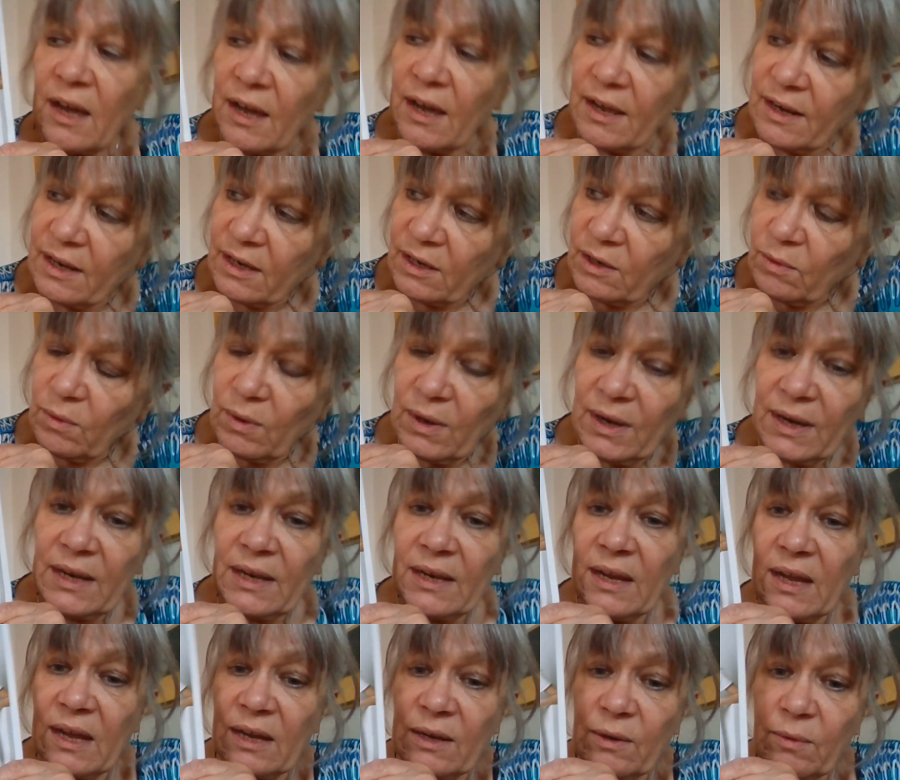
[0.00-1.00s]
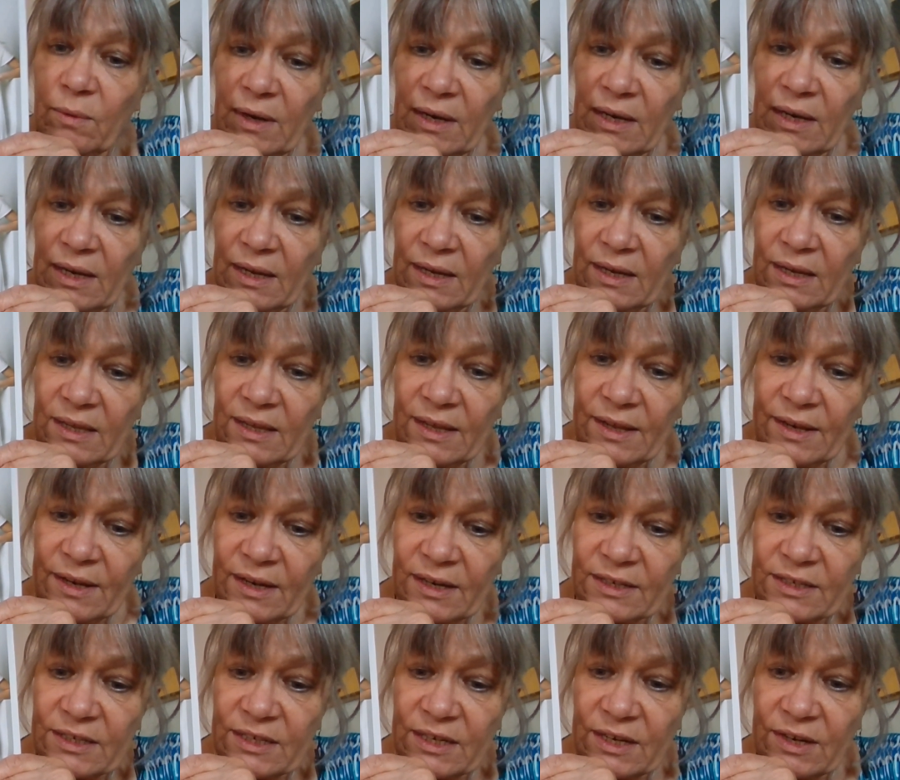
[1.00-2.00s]
And I quite like that
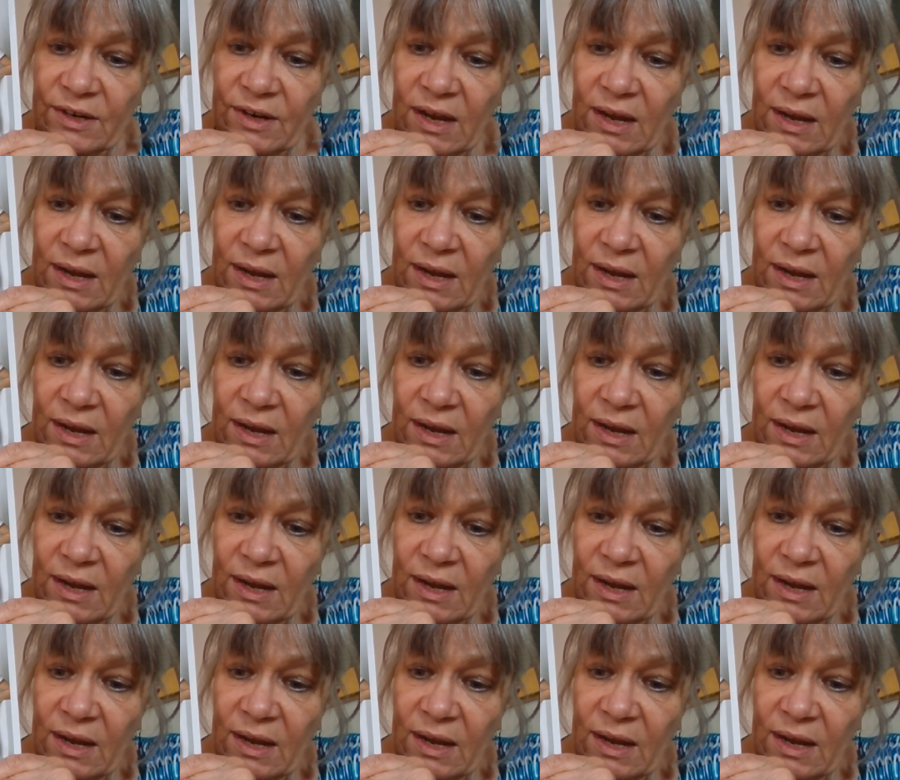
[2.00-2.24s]
idea.